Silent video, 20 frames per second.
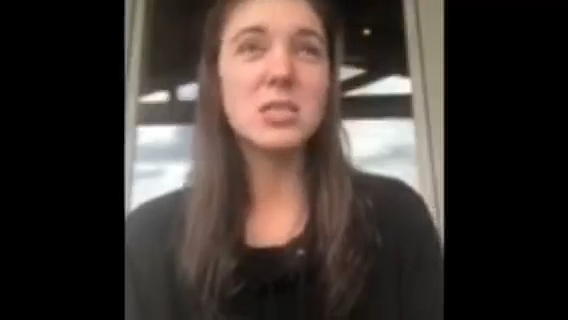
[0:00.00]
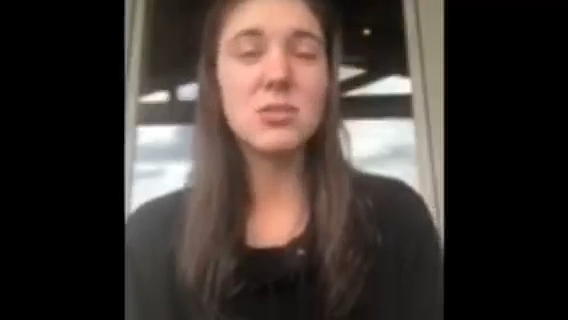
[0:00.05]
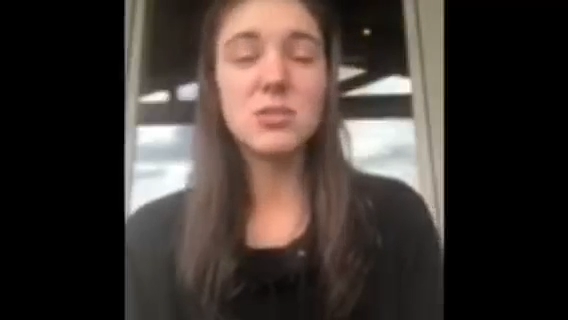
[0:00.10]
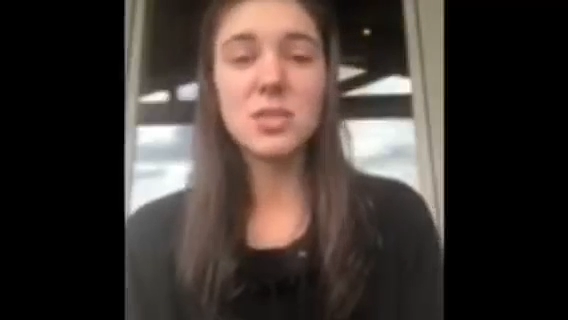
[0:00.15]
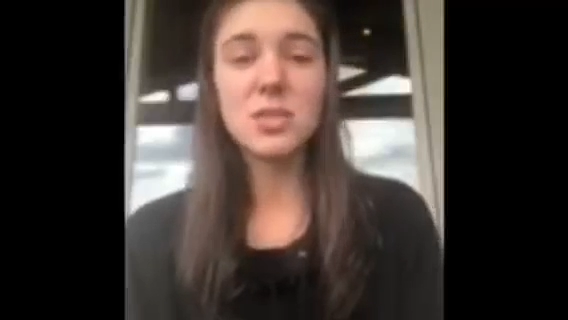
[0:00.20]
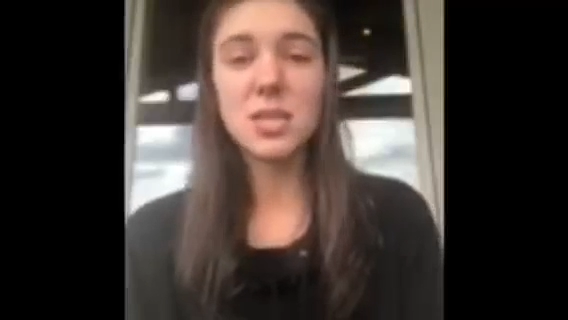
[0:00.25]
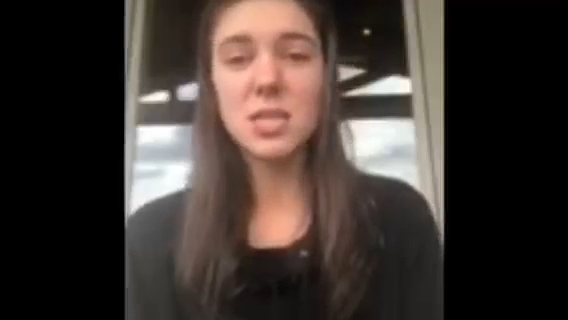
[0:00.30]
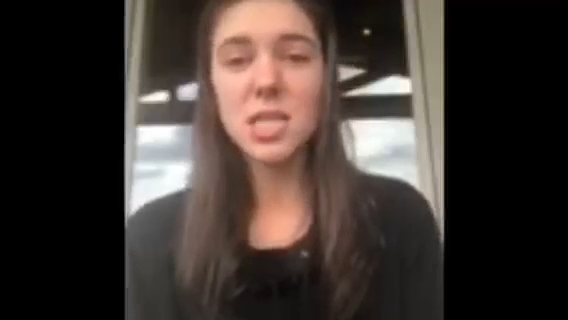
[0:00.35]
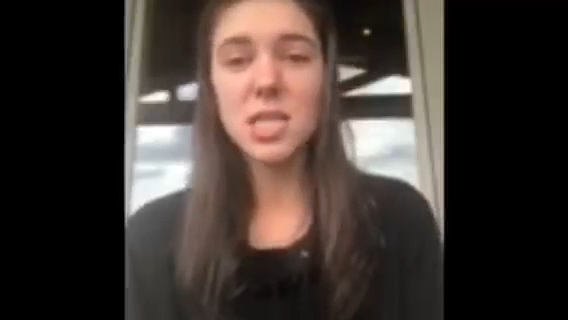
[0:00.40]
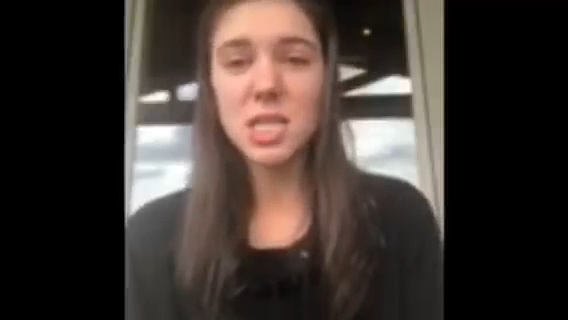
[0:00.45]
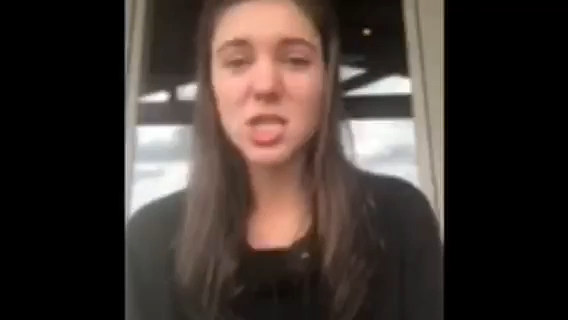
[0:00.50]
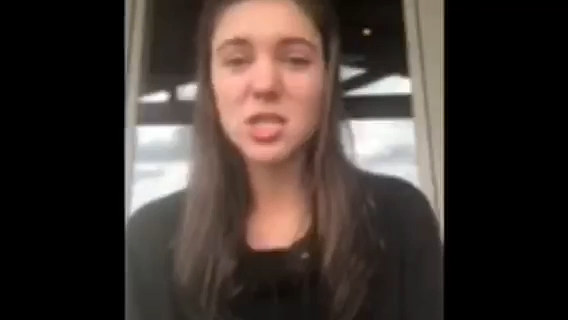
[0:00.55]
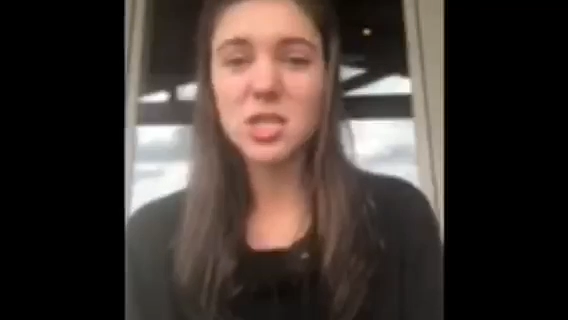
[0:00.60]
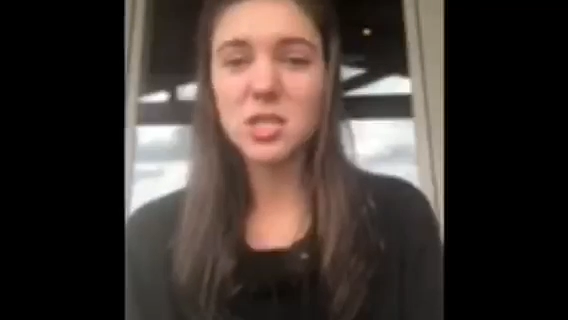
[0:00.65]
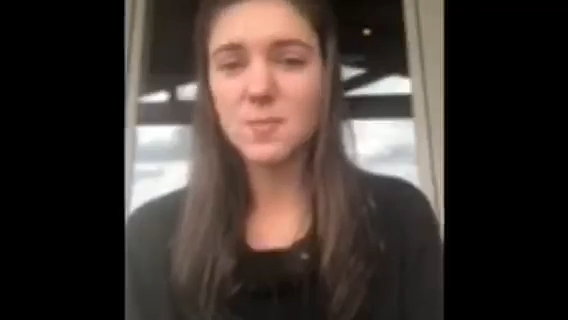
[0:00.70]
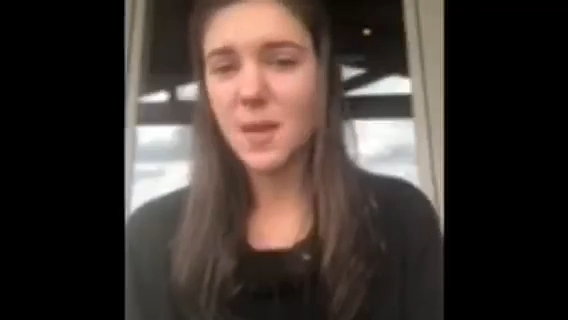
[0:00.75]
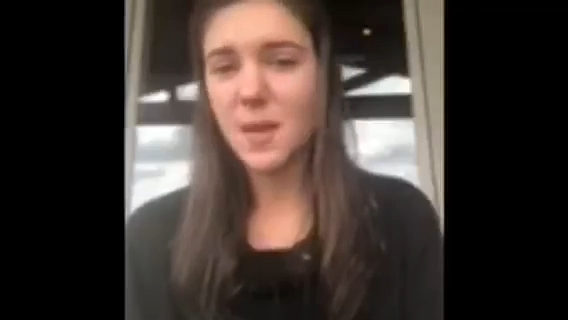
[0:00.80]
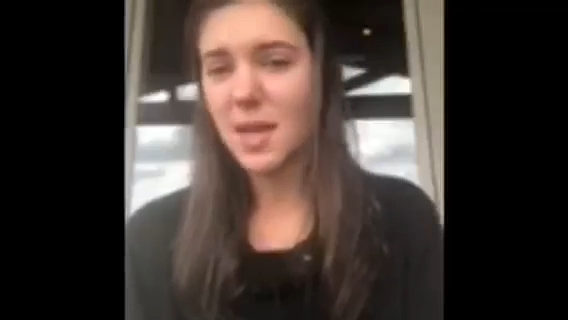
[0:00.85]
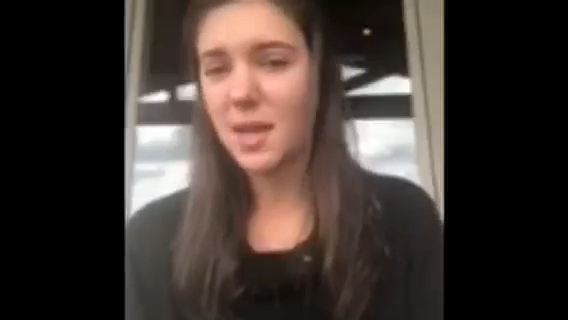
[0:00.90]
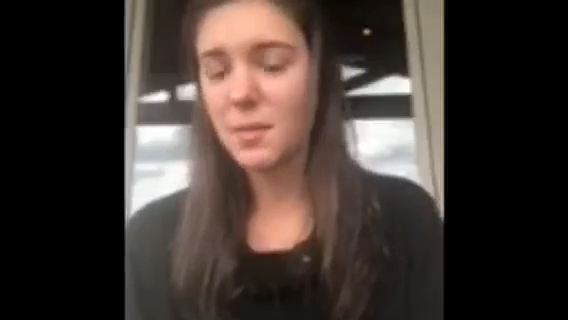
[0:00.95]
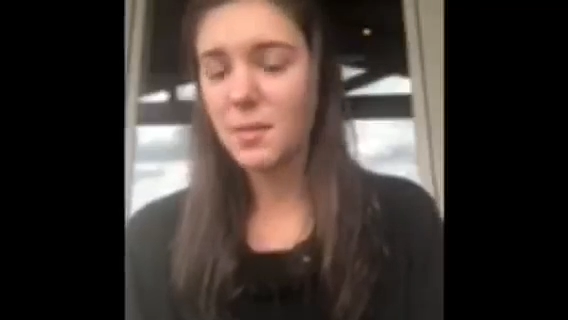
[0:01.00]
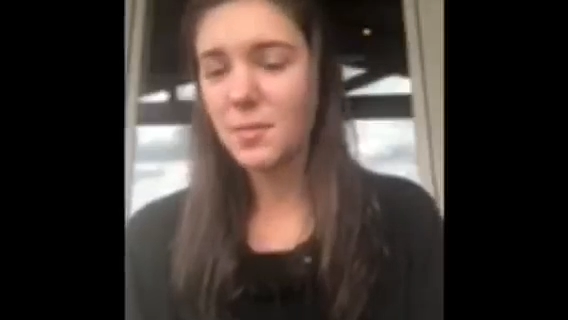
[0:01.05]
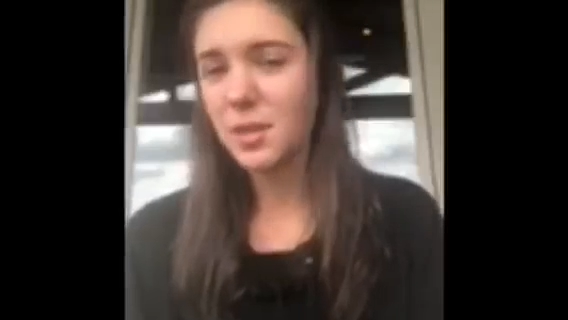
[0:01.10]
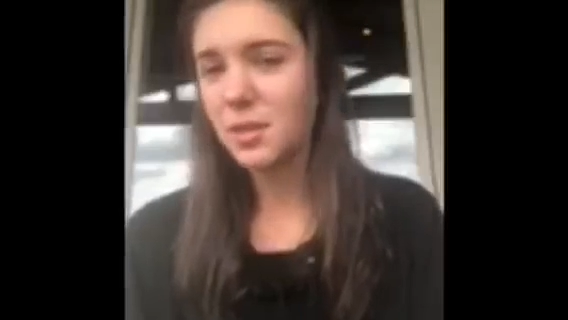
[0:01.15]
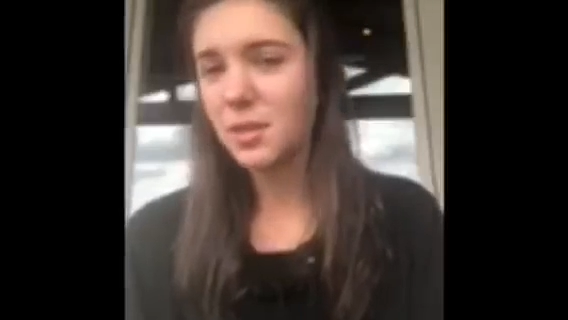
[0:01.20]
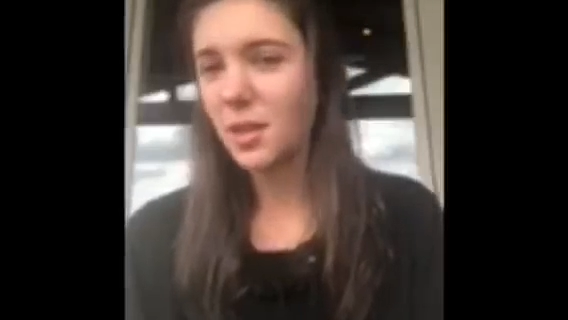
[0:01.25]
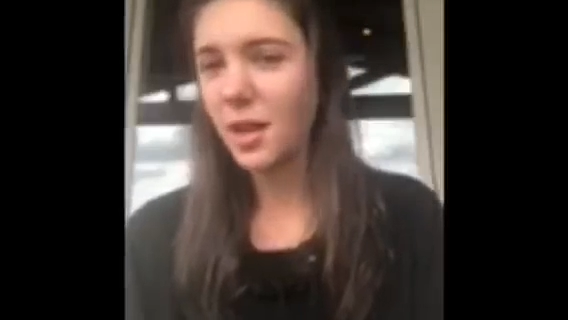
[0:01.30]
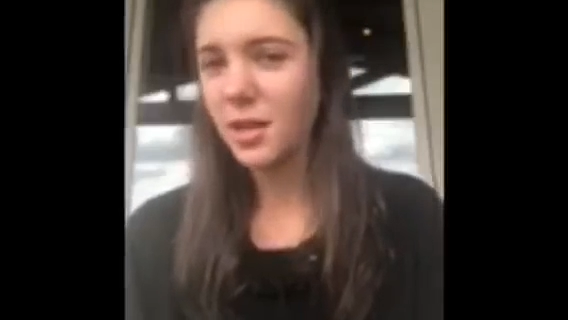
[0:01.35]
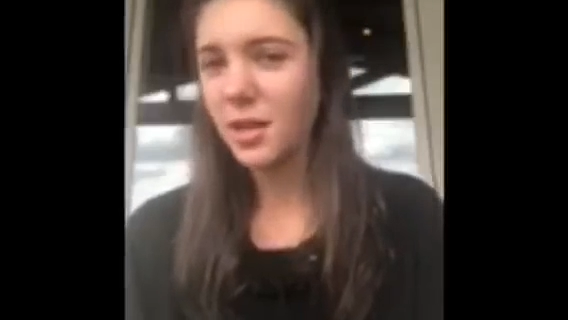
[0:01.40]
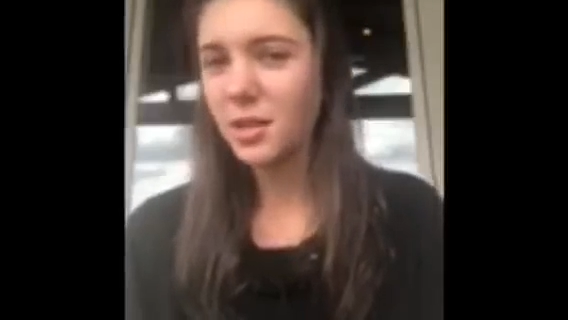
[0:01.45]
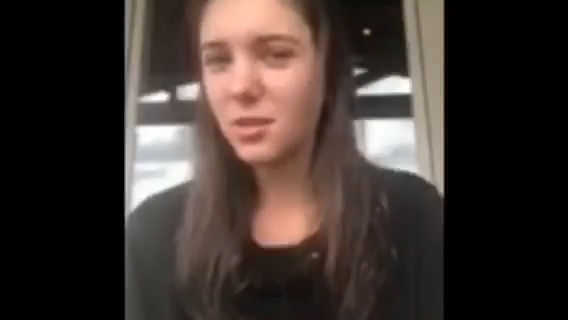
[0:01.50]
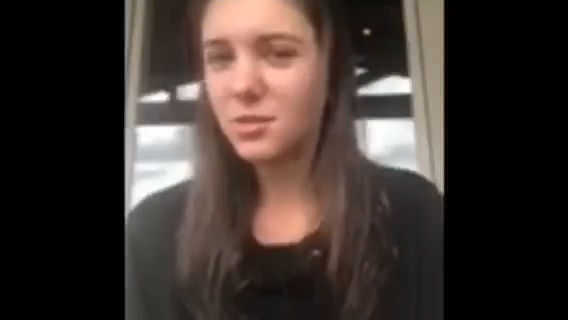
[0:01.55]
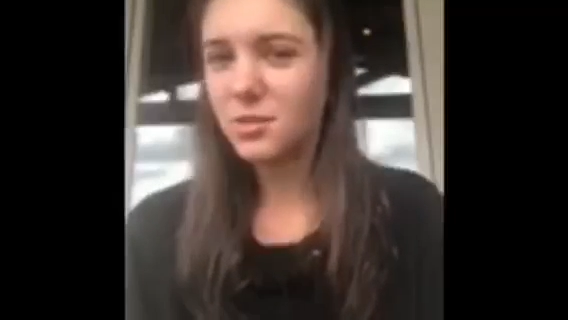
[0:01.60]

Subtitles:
using digit span but not